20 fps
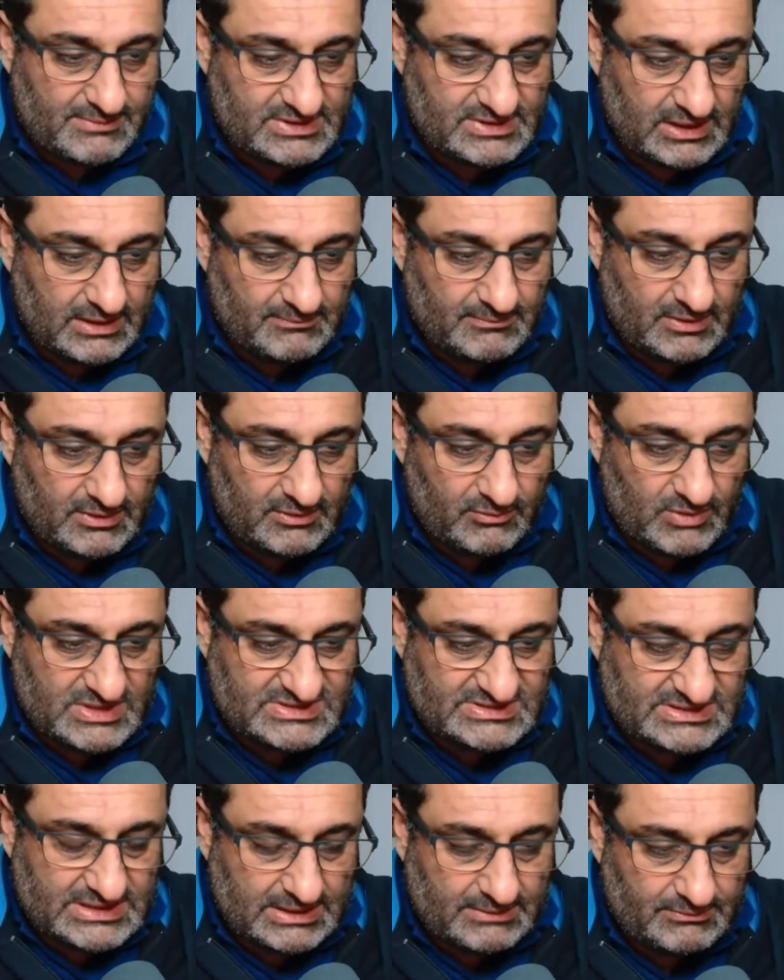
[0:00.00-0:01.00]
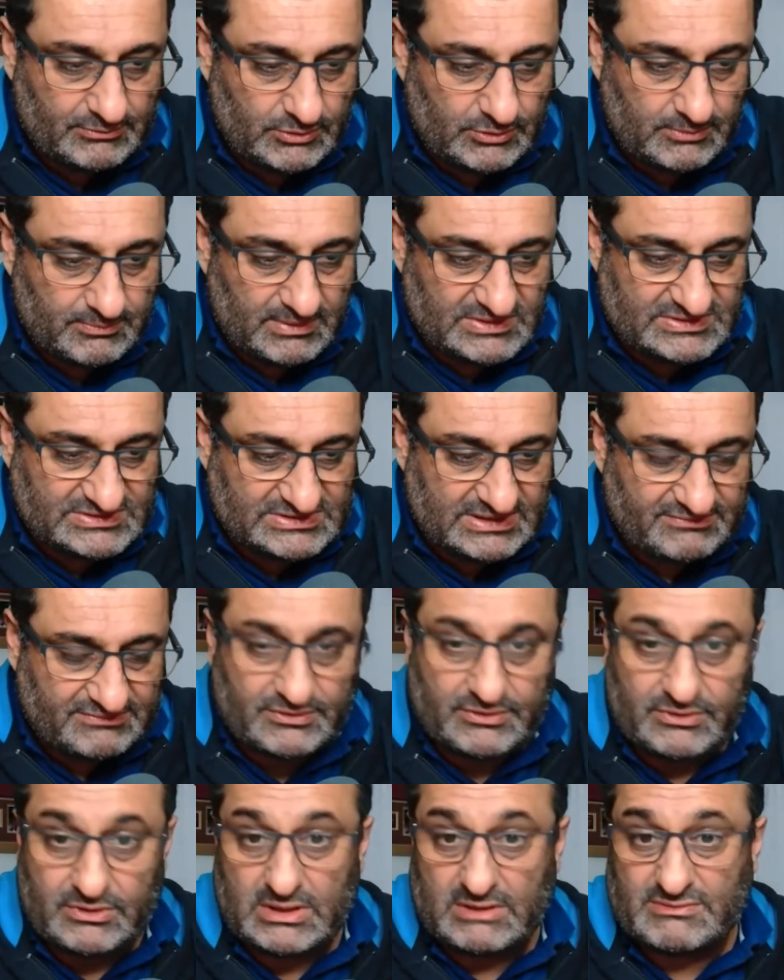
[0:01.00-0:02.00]
out of my West Ham group, I'll see if I
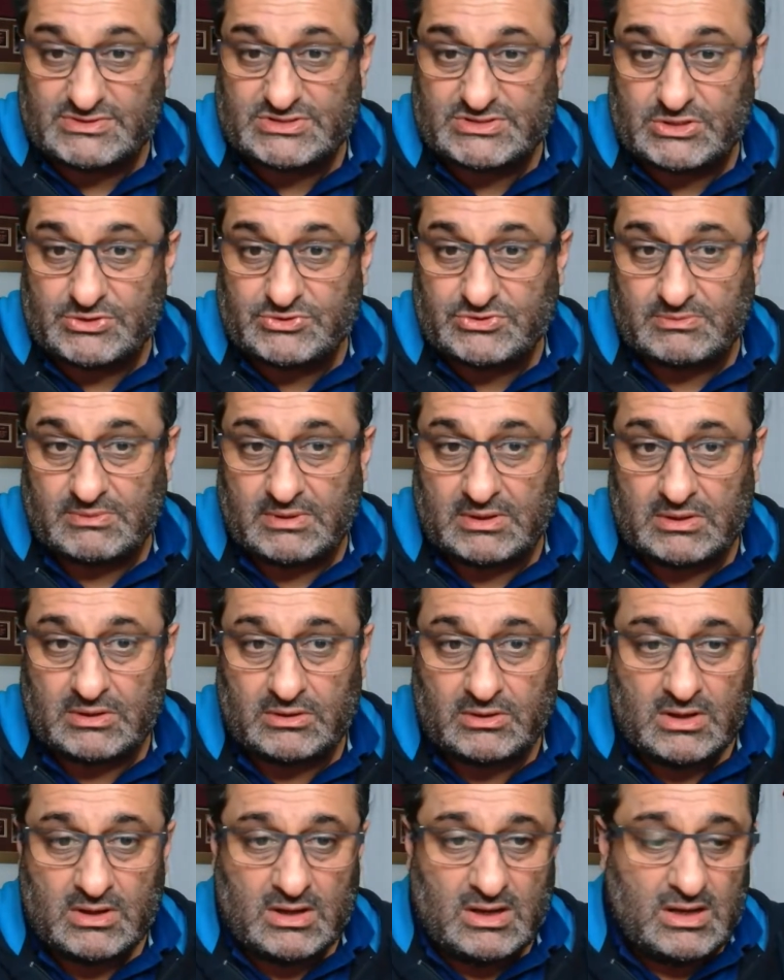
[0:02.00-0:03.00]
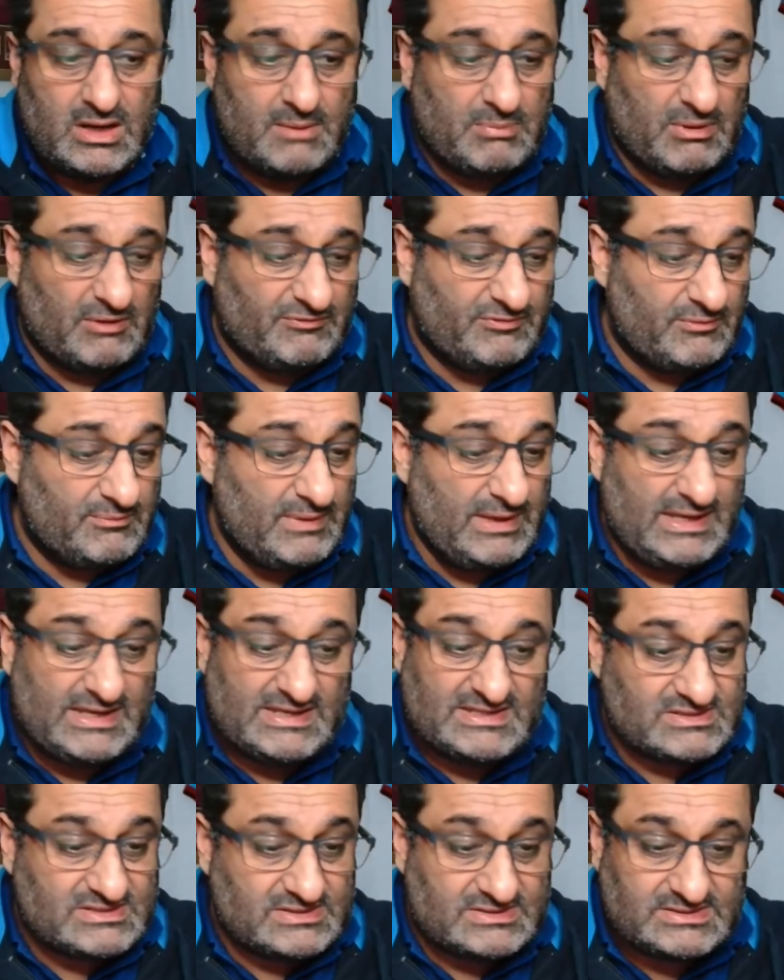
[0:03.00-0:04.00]
do another show tomorrow. But for me,
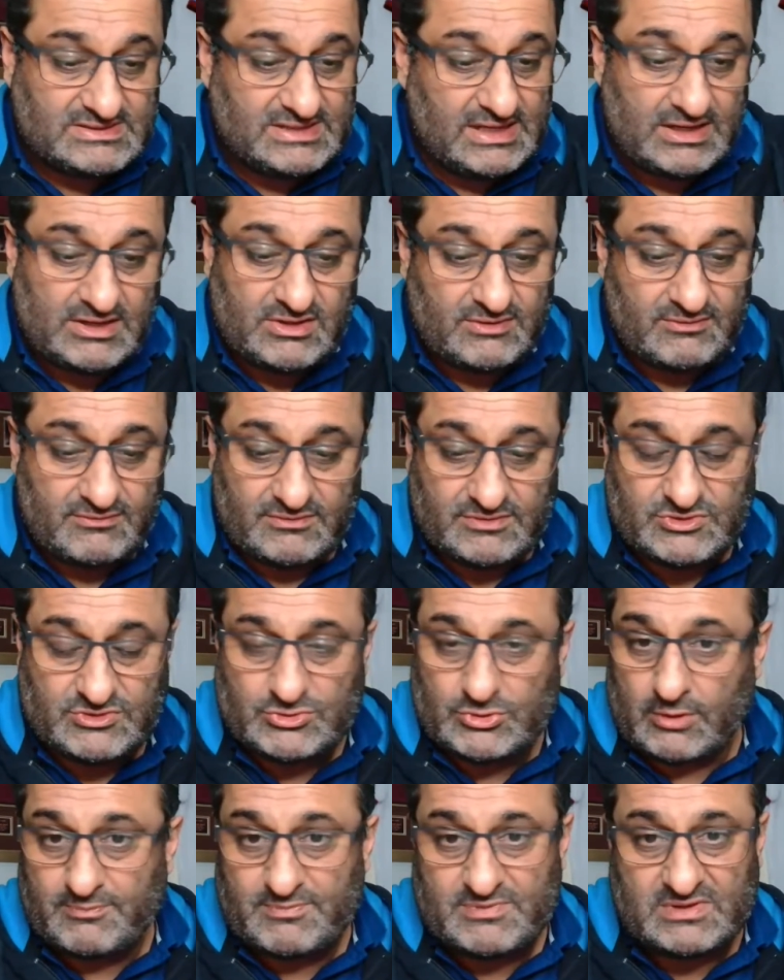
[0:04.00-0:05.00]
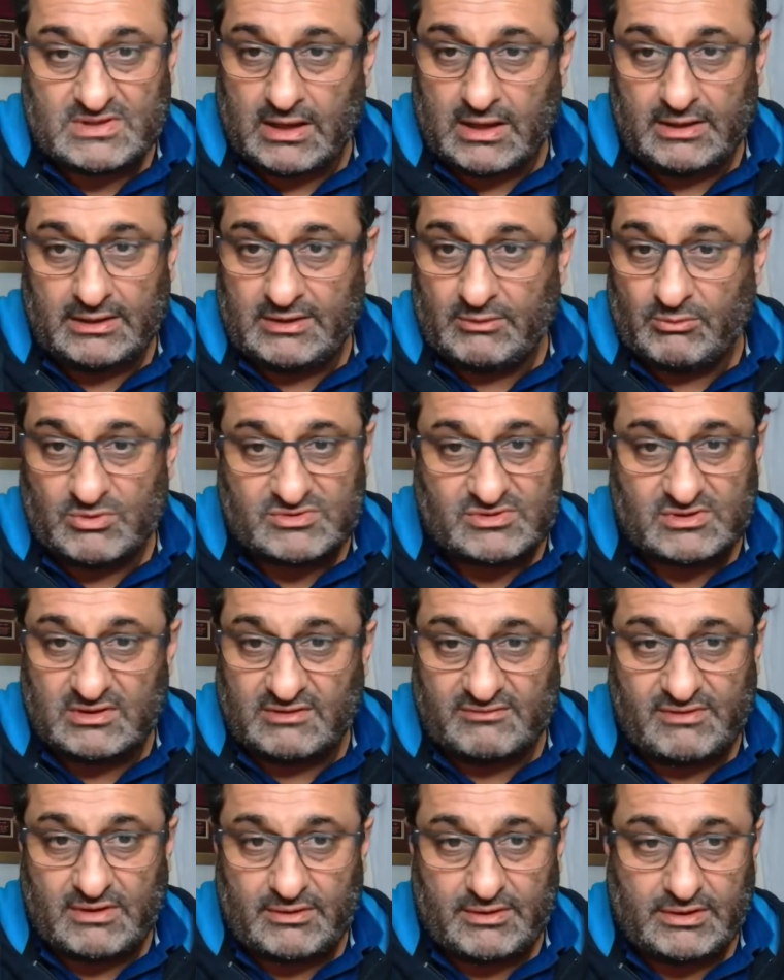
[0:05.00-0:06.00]
it's just, job's done. It wasn't a
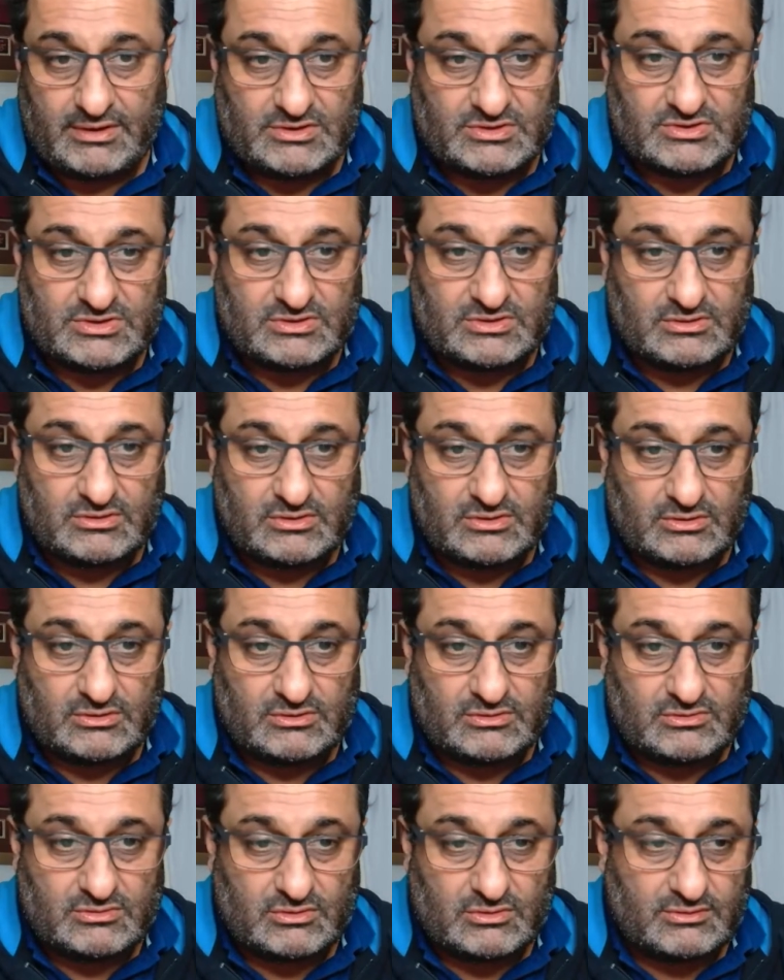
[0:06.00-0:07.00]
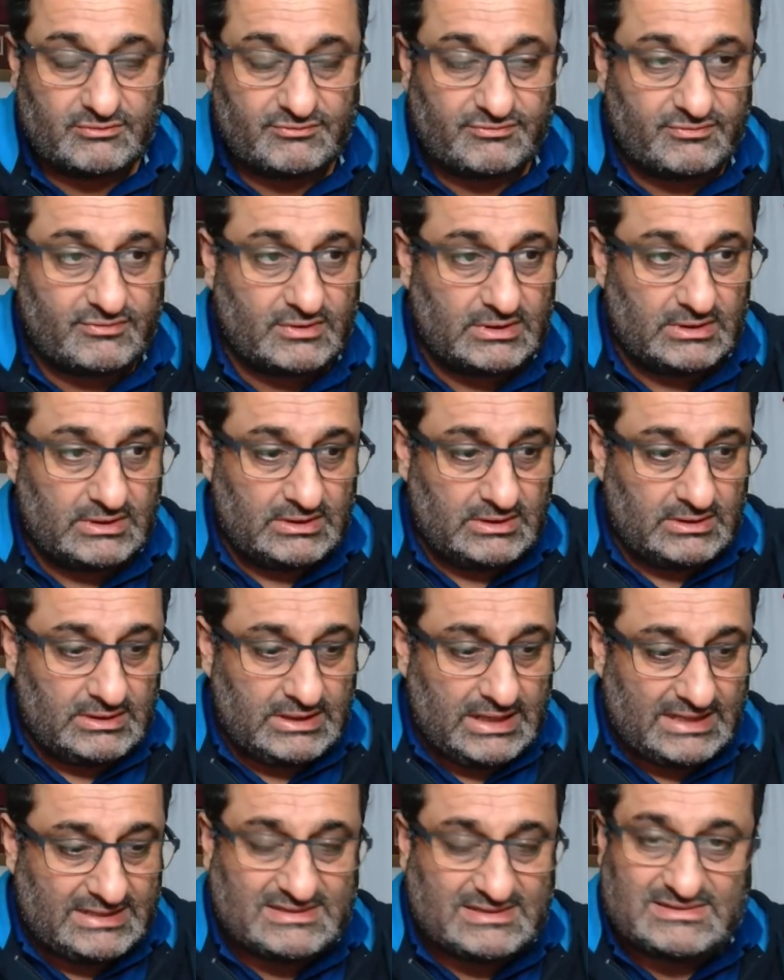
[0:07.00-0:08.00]
very good sort of
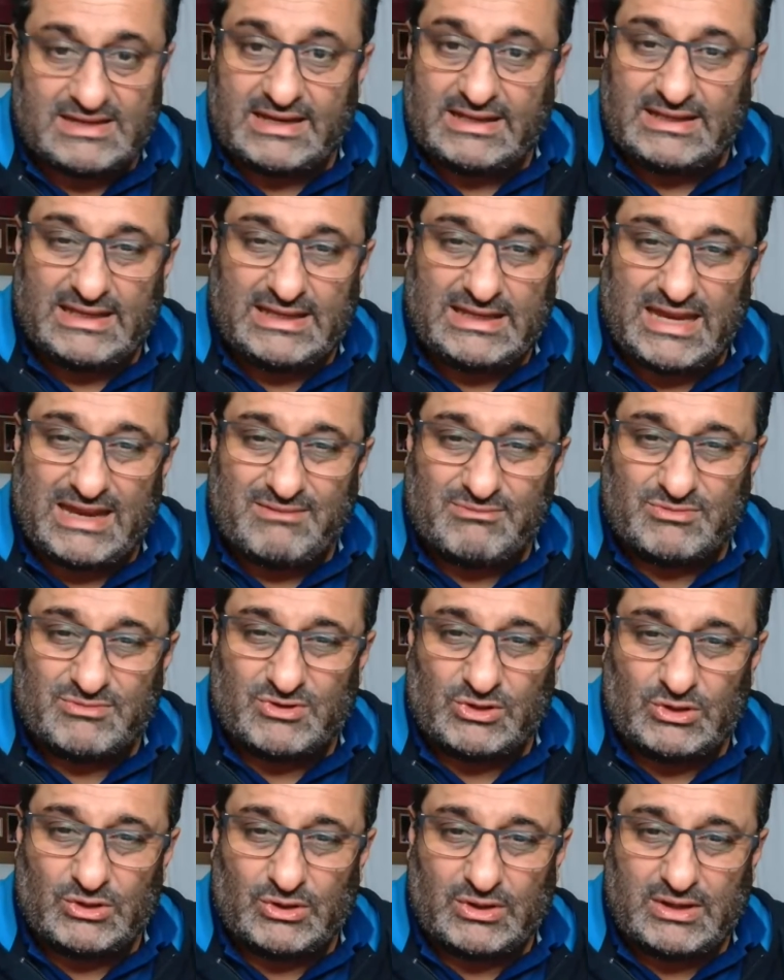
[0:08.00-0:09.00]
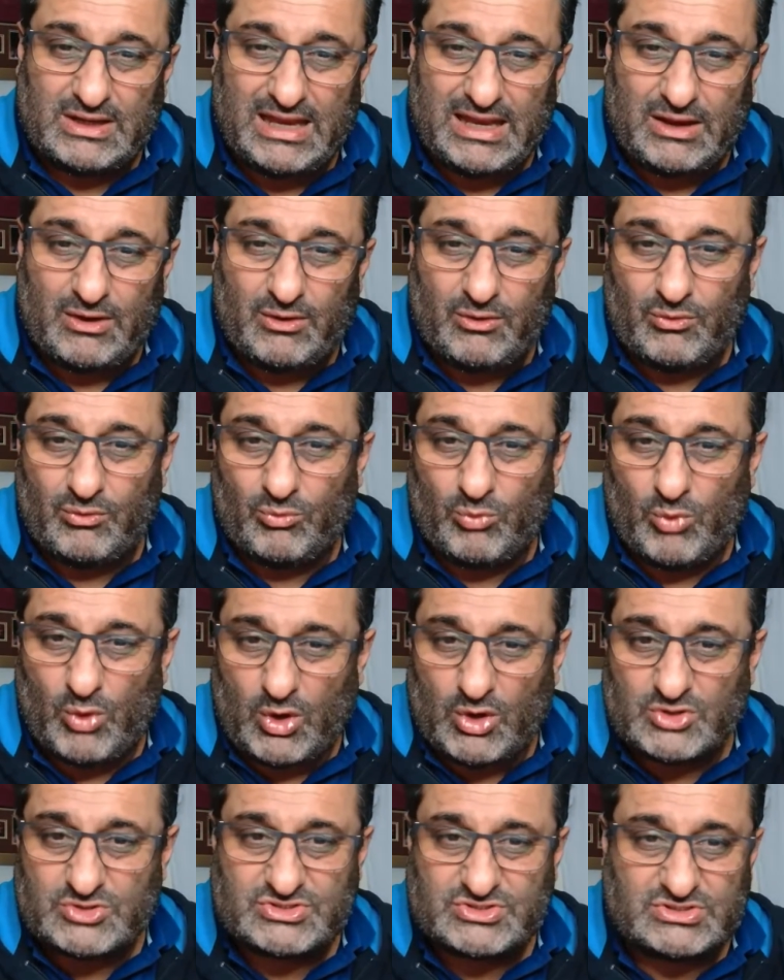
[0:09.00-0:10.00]
entertaining game to look at or
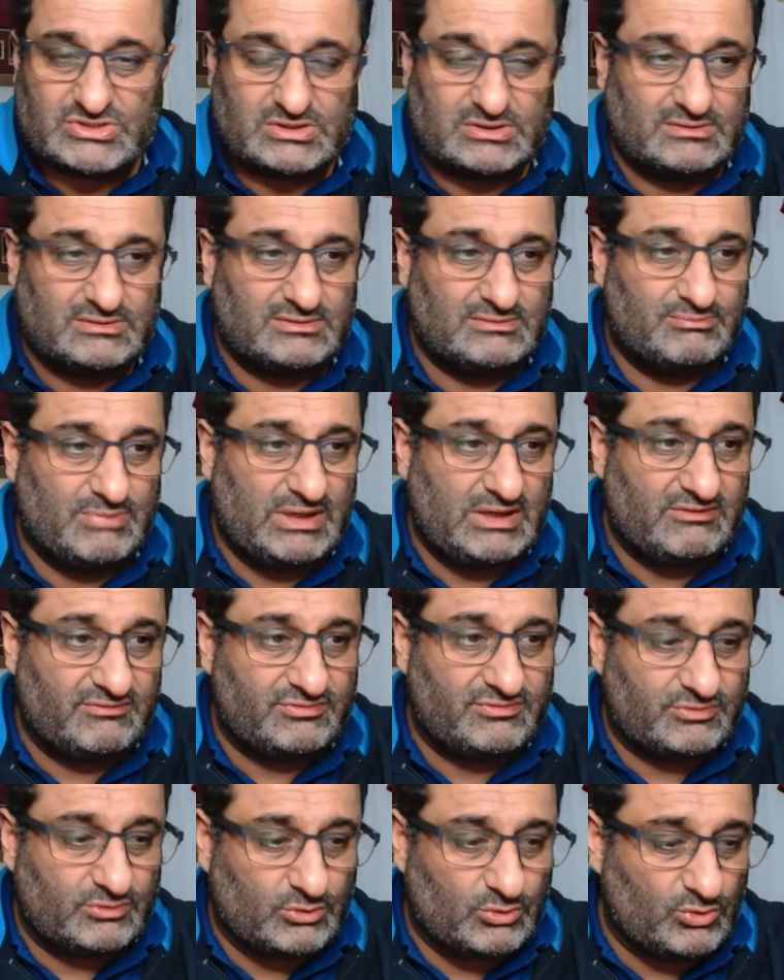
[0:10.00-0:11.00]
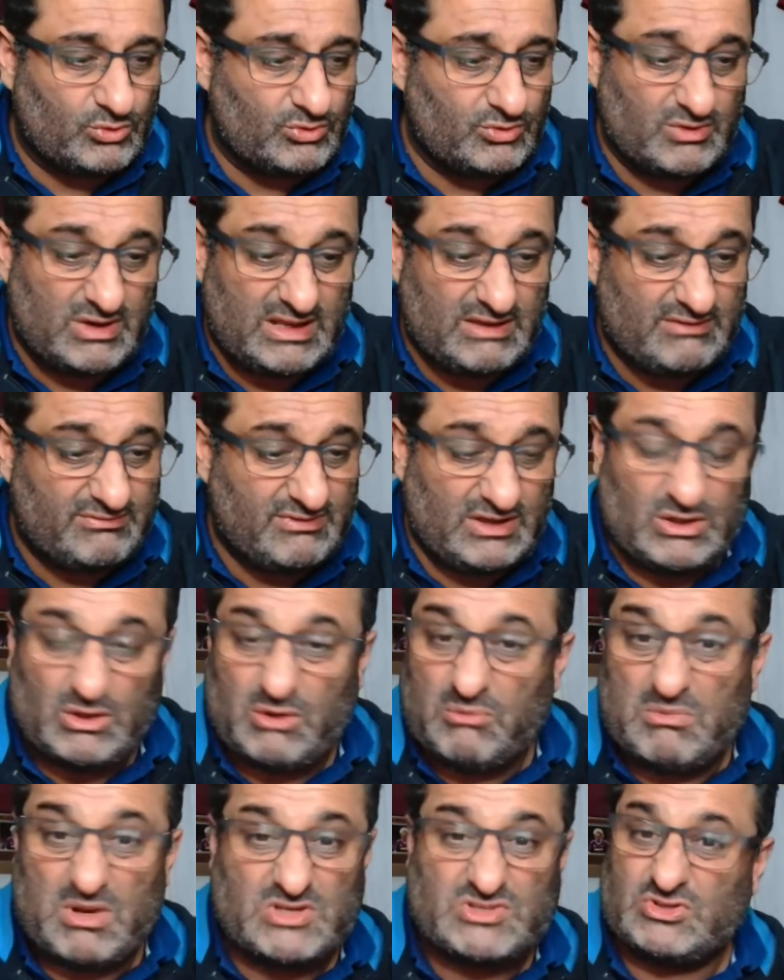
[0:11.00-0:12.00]
watch and be enthralled or anything. Not
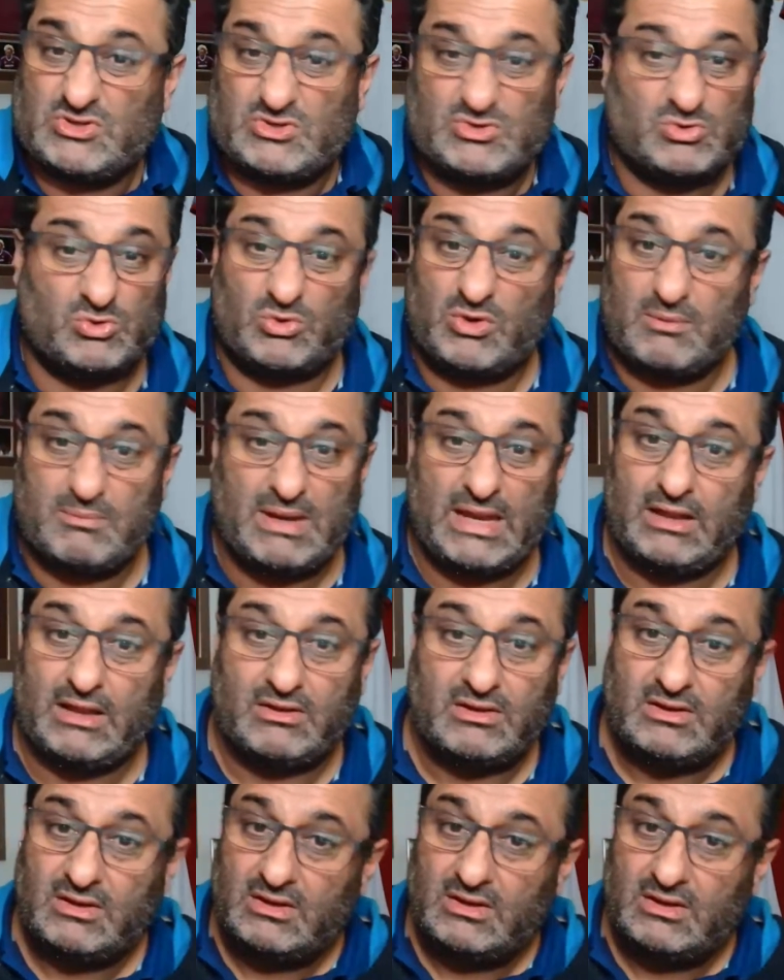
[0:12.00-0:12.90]
much to talk about.